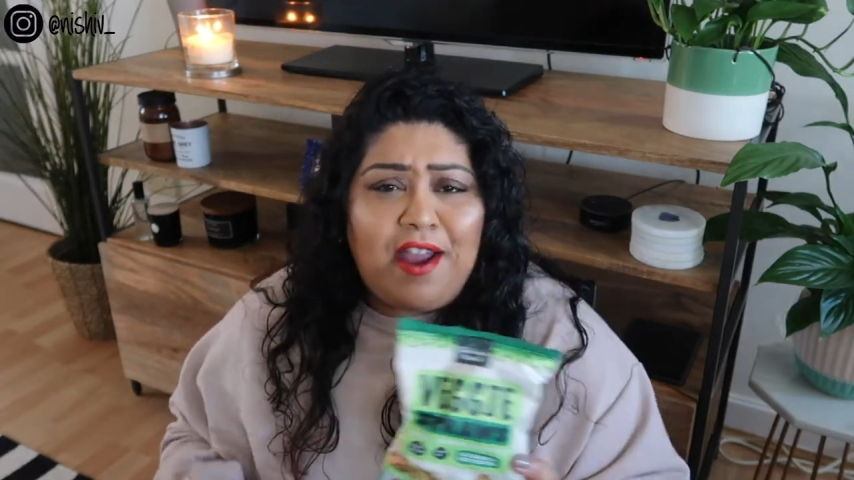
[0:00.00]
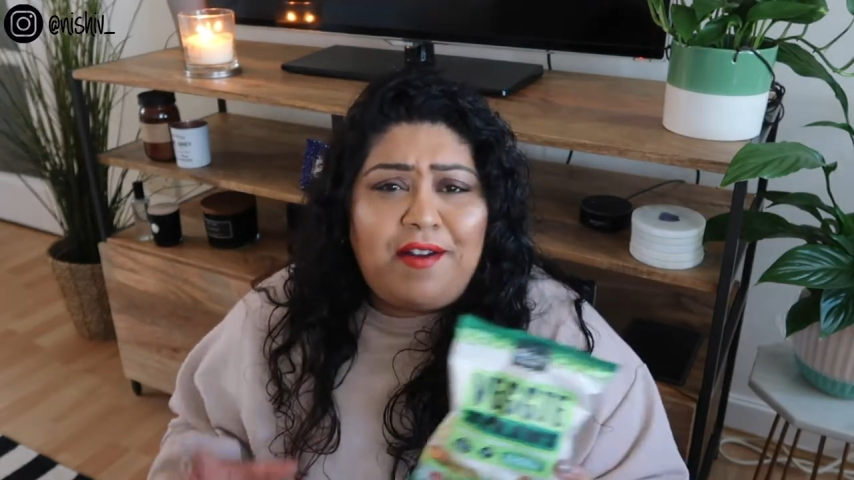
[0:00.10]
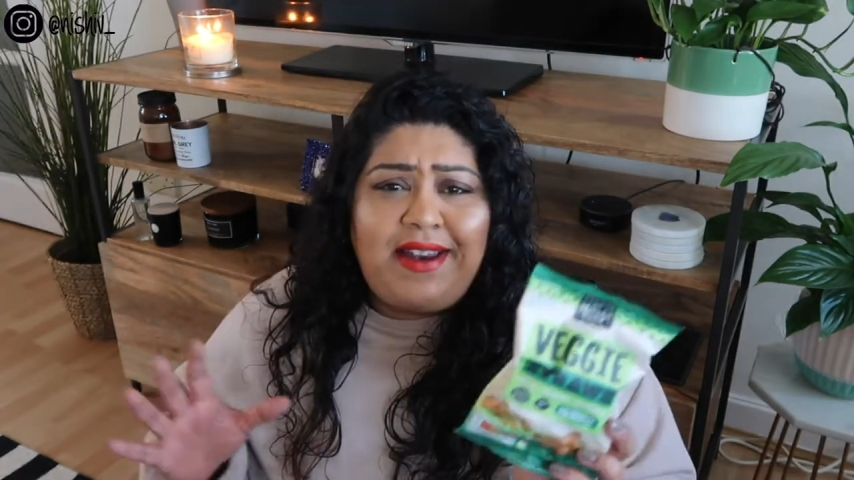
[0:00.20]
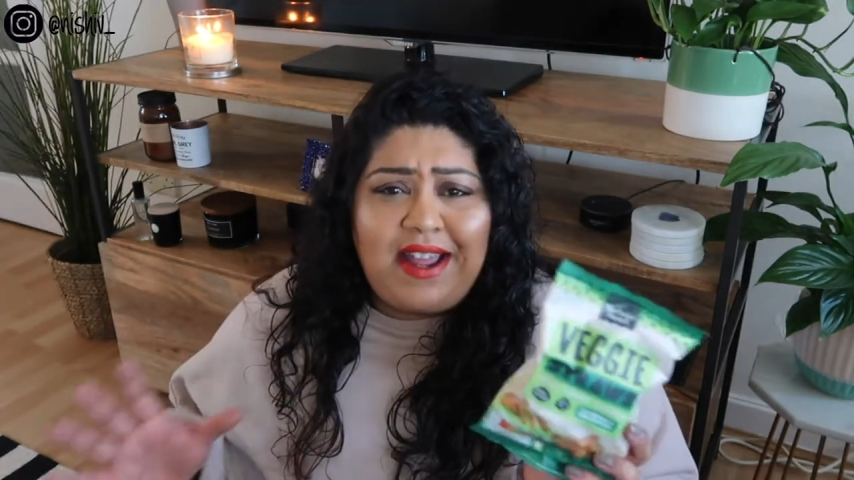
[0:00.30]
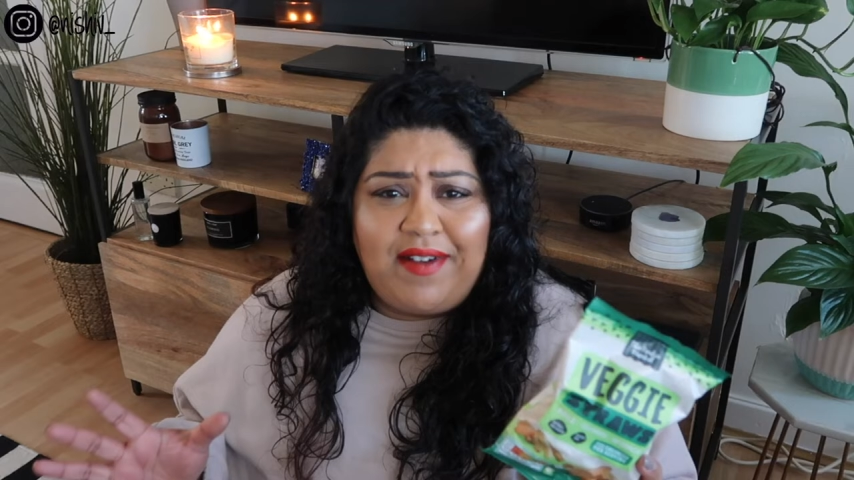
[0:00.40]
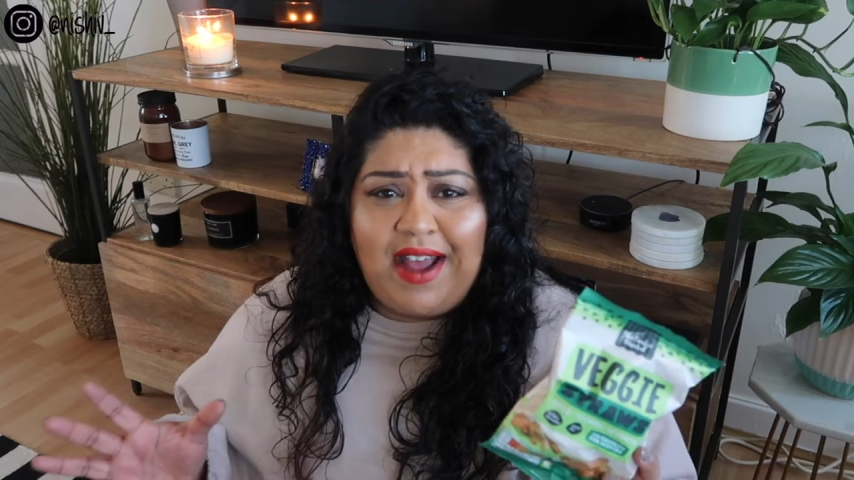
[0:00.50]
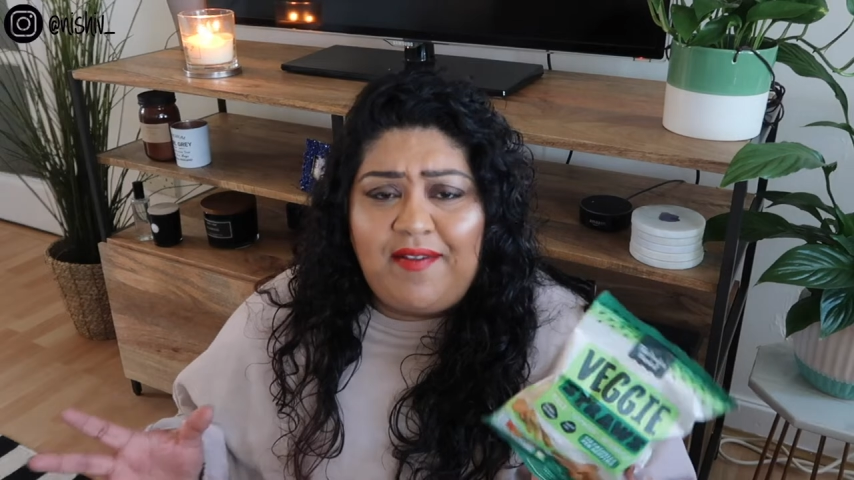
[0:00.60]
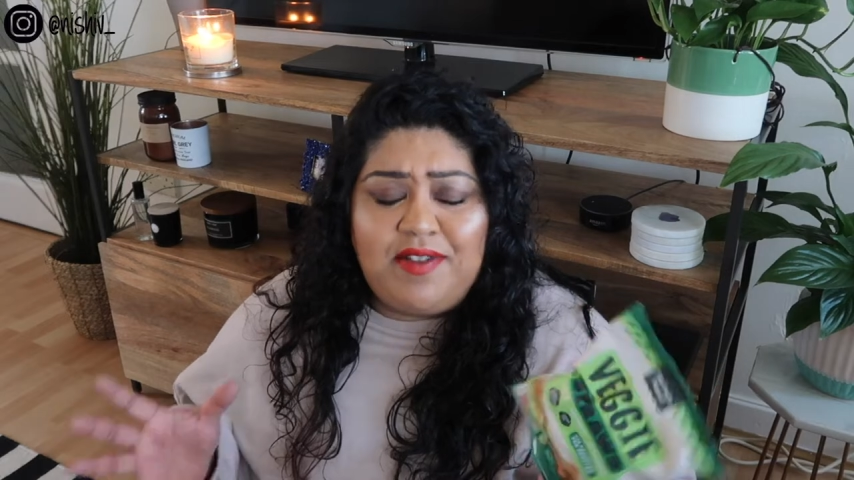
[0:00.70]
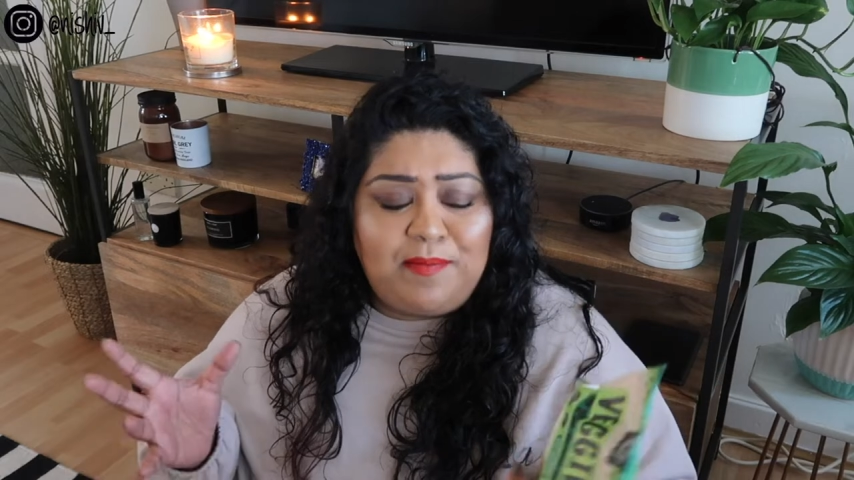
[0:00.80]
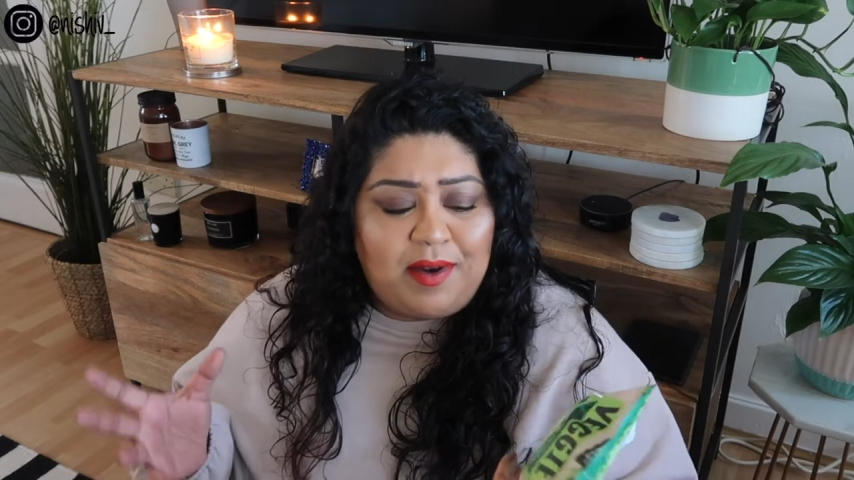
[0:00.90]
only ever
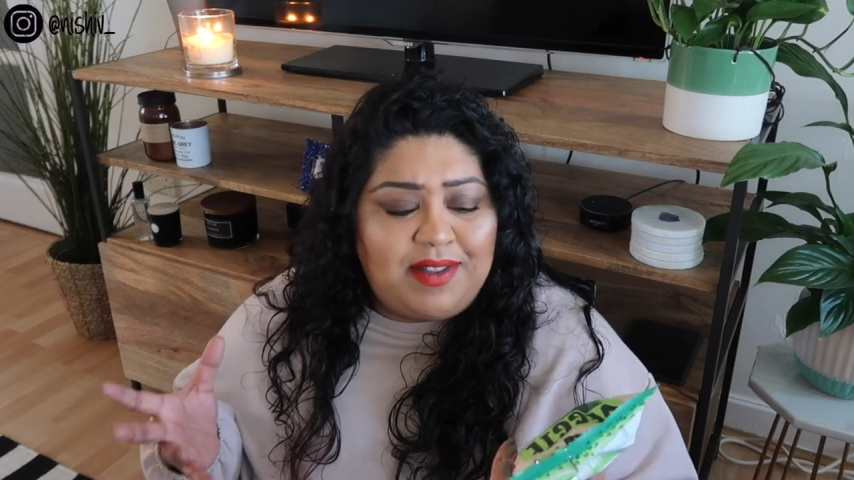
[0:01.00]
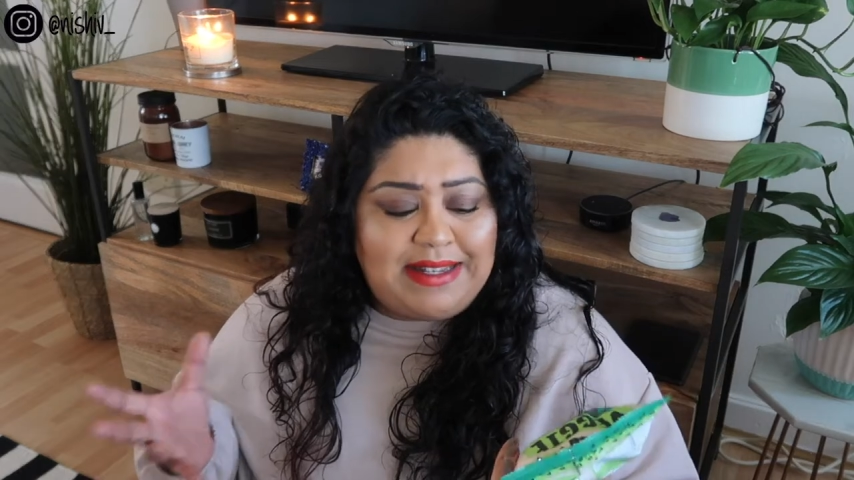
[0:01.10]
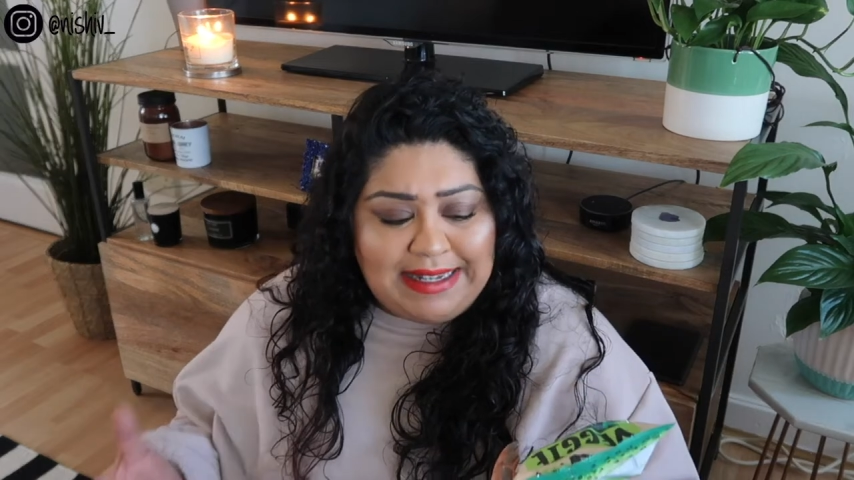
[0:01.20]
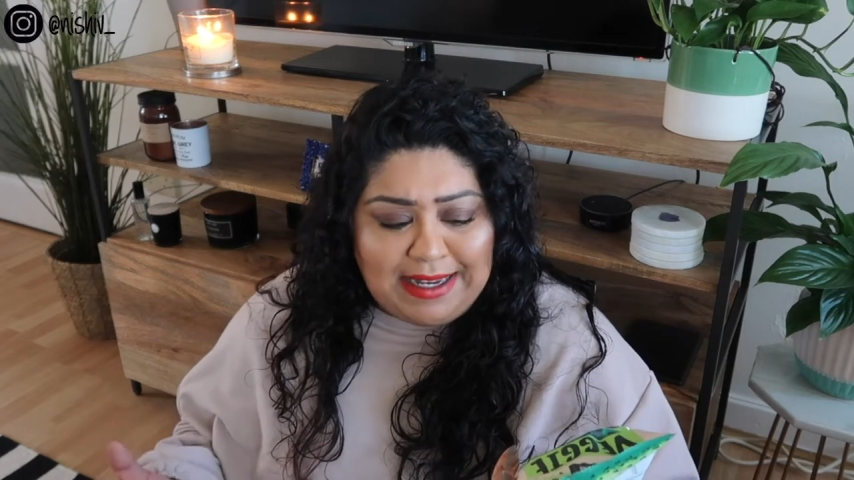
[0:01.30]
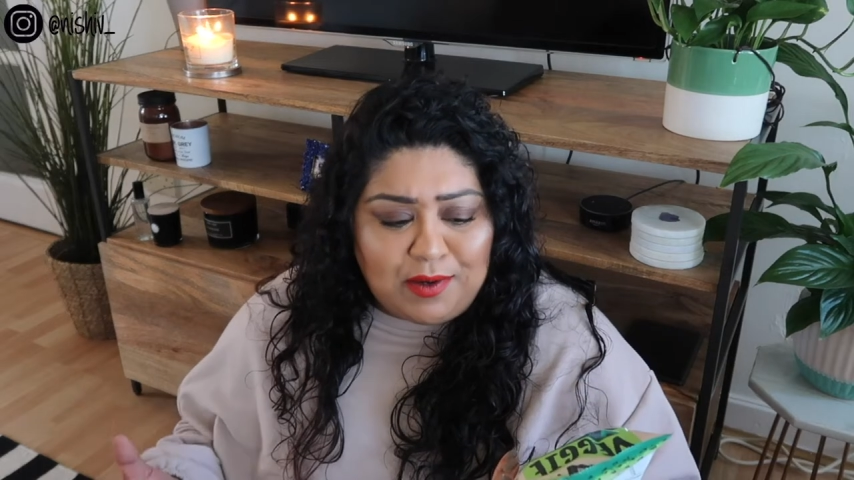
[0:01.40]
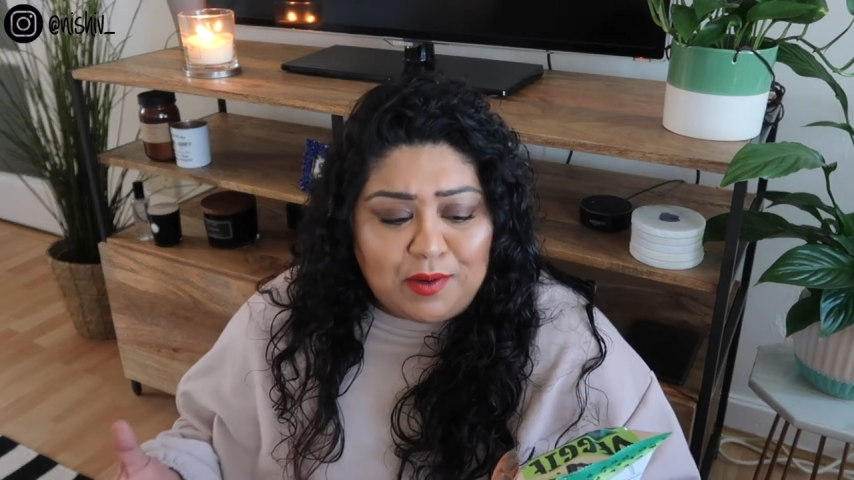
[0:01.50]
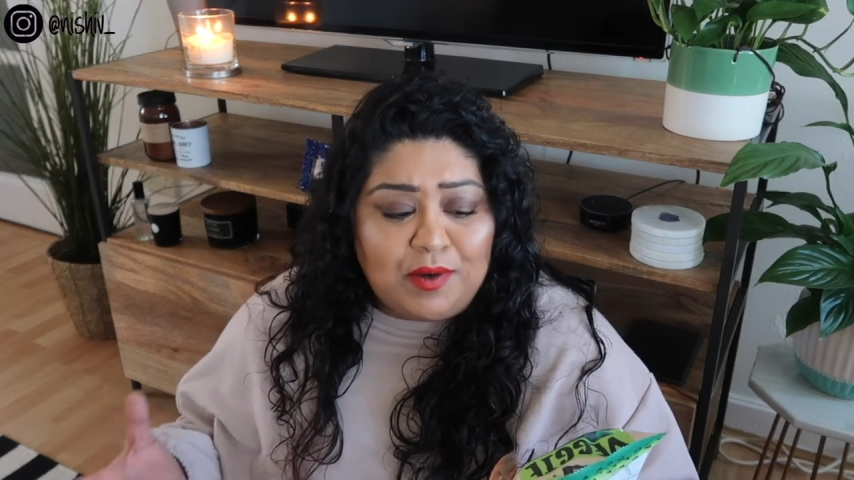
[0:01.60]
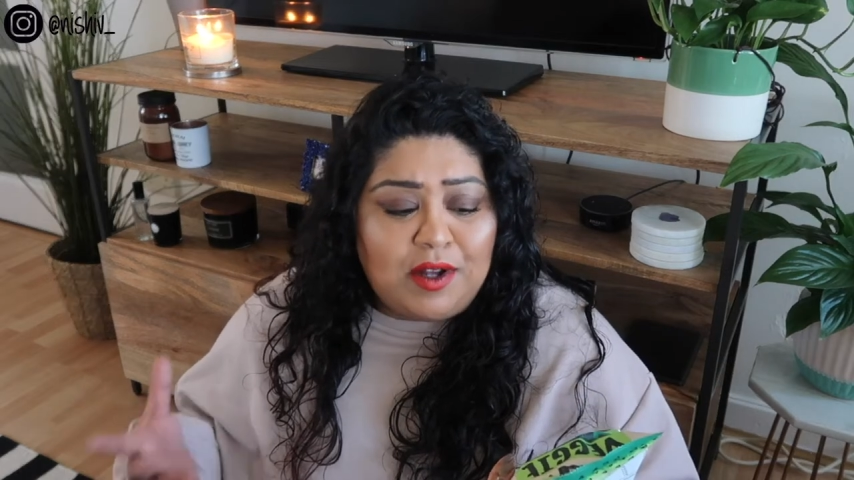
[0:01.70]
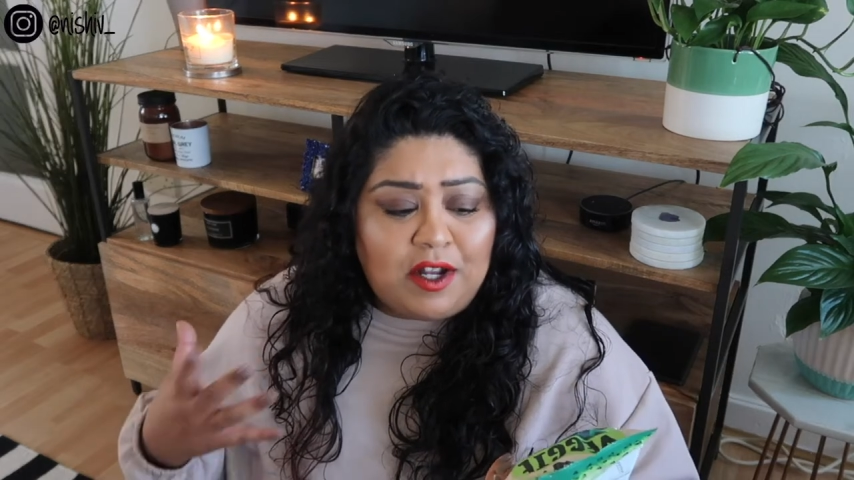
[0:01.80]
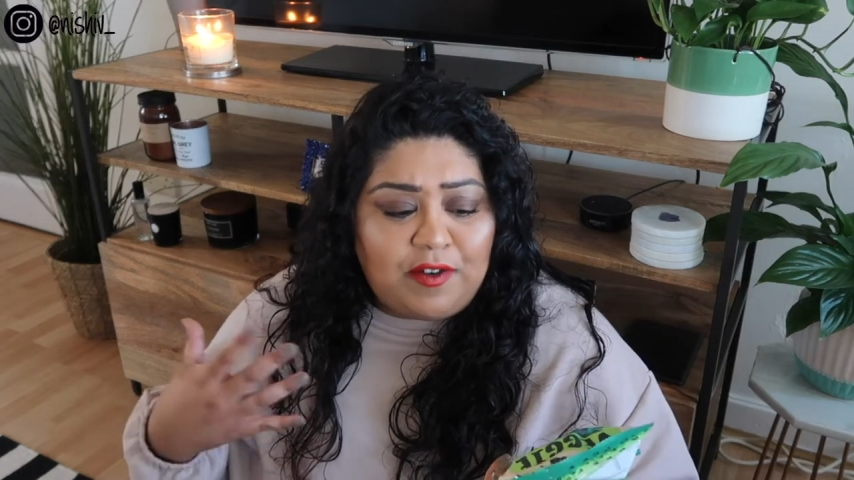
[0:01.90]
have them by the till,